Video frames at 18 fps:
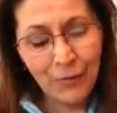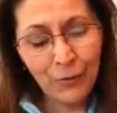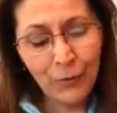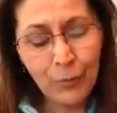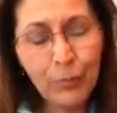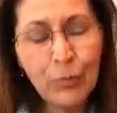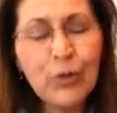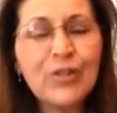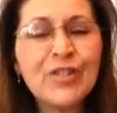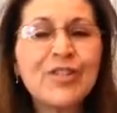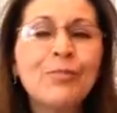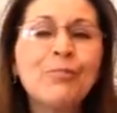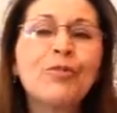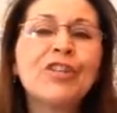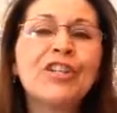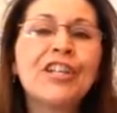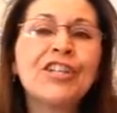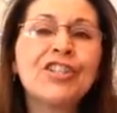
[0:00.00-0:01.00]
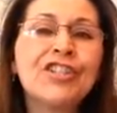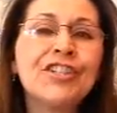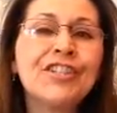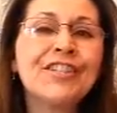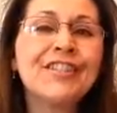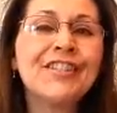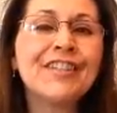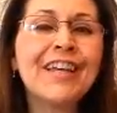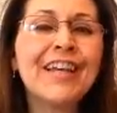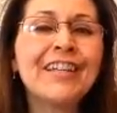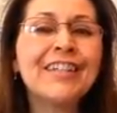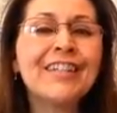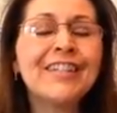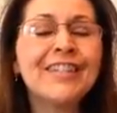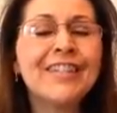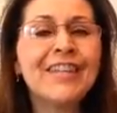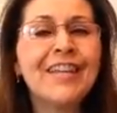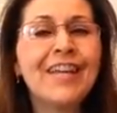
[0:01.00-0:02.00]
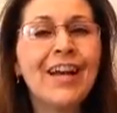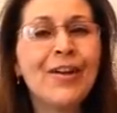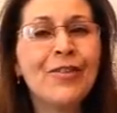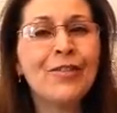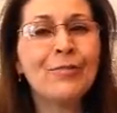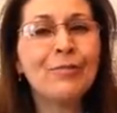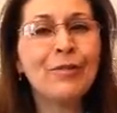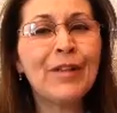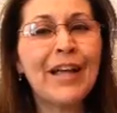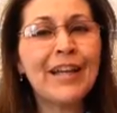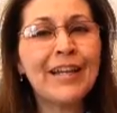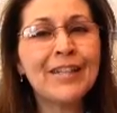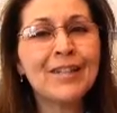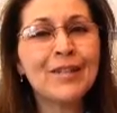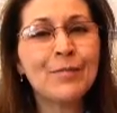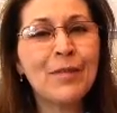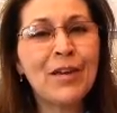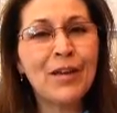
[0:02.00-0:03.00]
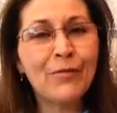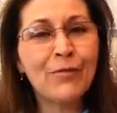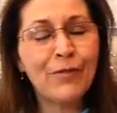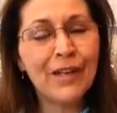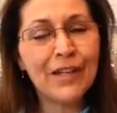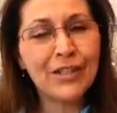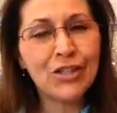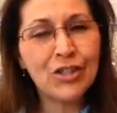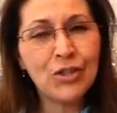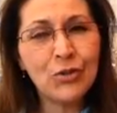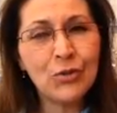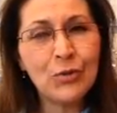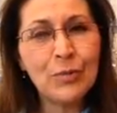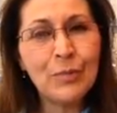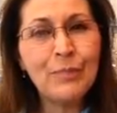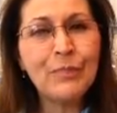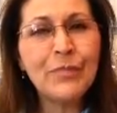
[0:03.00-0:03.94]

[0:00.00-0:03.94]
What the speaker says: For personal predictions and to see how the planets may affect you,